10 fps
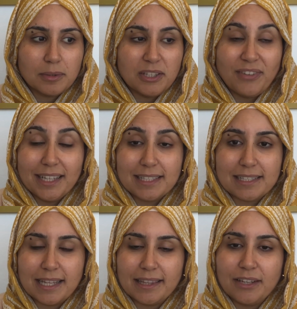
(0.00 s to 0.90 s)
events
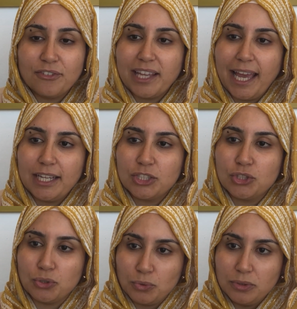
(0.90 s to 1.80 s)
that they react
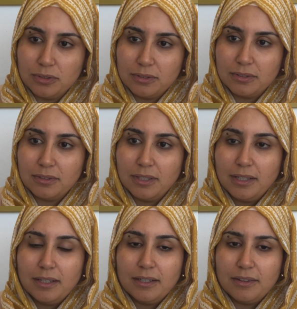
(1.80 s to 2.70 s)
to,
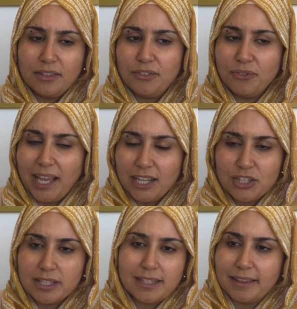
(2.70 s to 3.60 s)
the
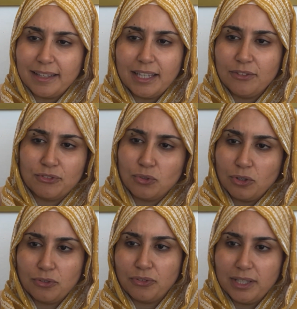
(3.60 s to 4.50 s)
reactions that they give to a
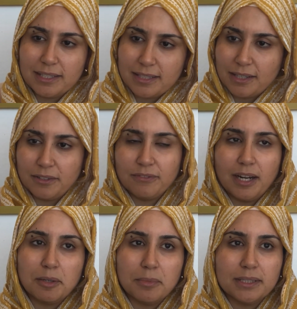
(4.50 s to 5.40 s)
lot of things in their
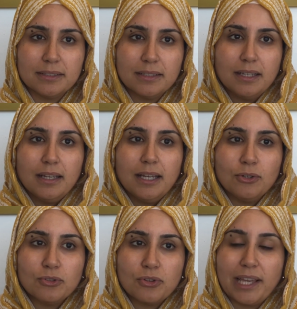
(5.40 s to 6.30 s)
environment, and
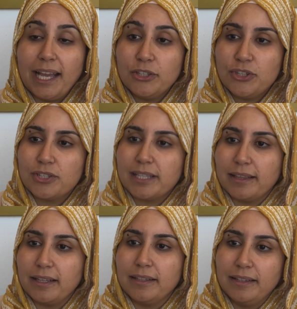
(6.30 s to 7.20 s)
also the answers that
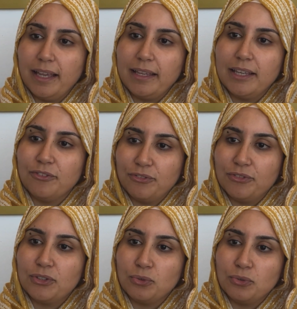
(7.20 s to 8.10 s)
they give
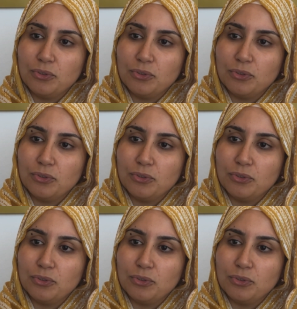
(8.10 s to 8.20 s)
to,